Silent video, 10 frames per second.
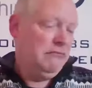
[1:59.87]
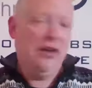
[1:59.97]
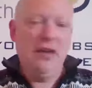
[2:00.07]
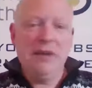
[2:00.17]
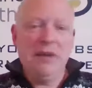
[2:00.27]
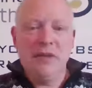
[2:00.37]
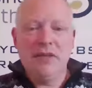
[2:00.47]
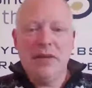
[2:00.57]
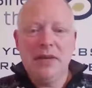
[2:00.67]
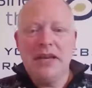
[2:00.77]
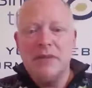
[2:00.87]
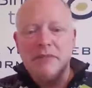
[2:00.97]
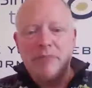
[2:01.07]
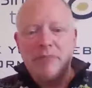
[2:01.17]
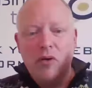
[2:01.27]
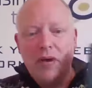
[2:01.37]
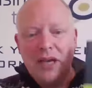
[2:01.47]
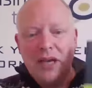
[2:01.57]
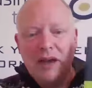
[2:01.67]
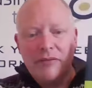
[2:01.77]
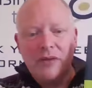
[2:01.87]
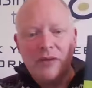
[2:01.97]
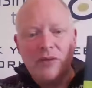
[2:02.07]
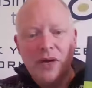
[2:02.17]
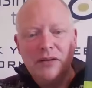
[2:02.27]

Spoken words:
Designing web usability, most boring cover in the